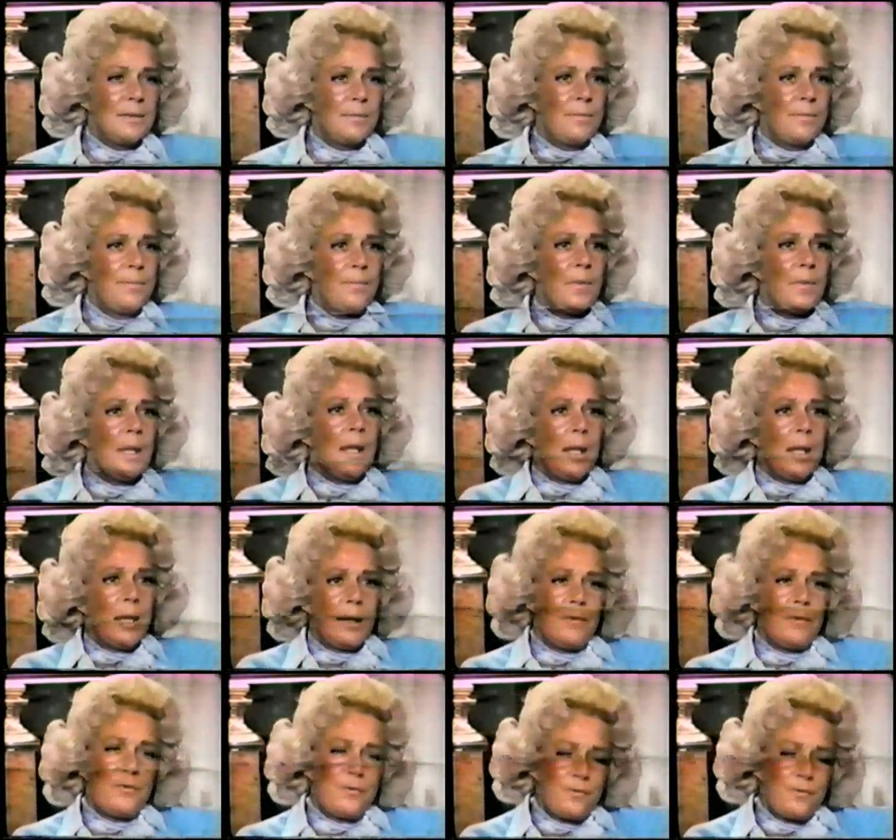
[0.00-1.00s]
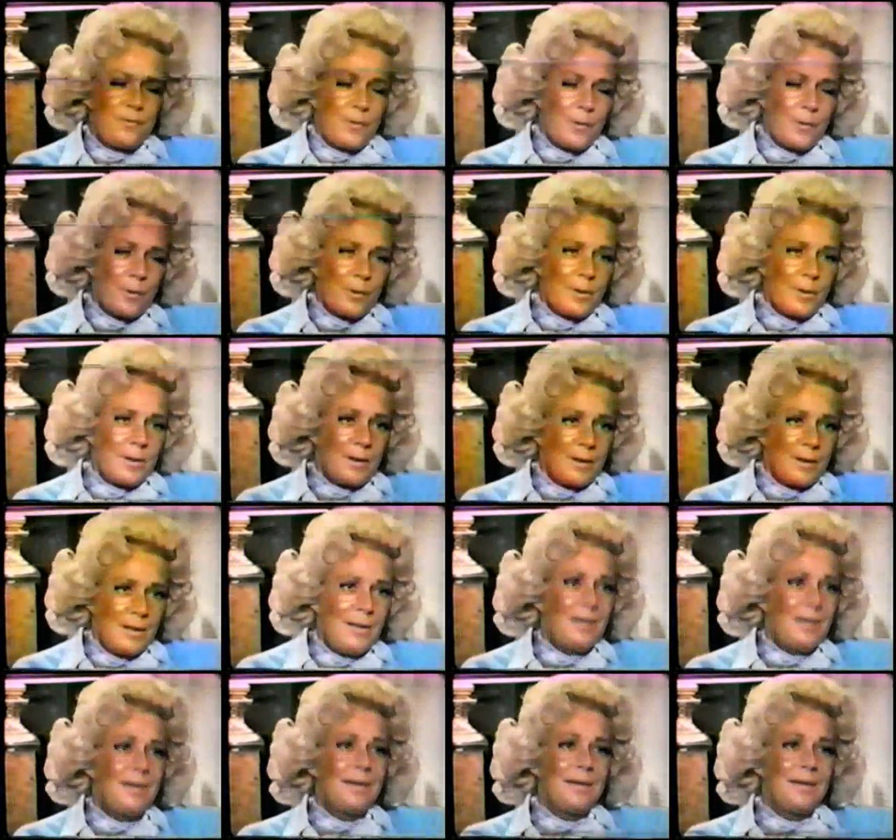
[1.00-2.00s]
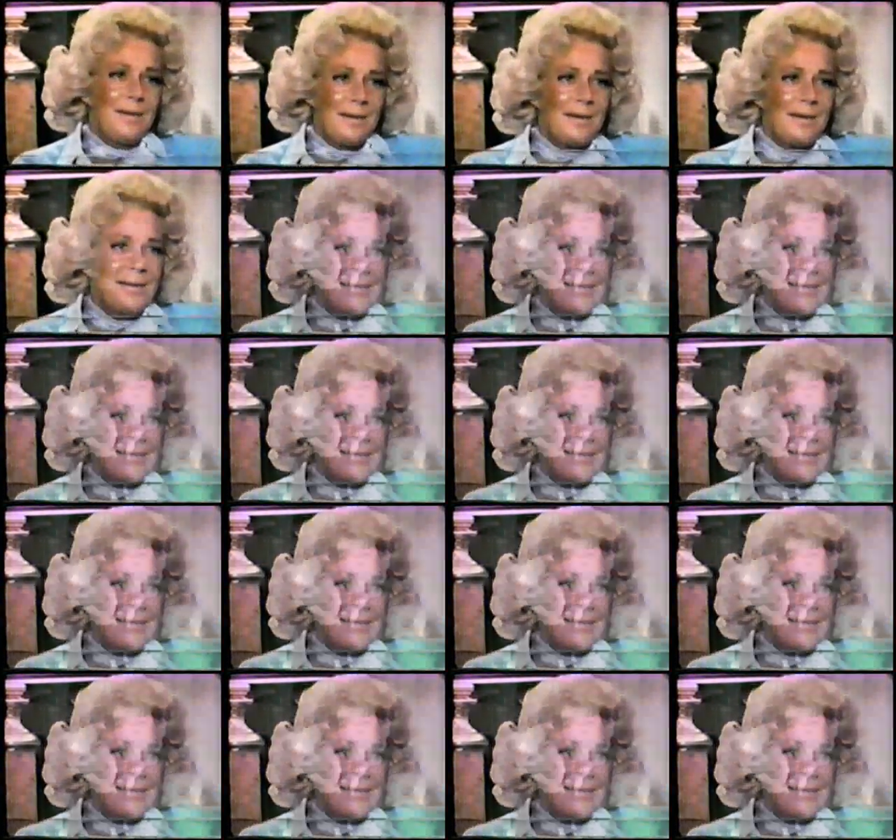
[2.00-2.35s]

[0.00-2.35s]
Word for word: marriages so, did you have? Four. Four?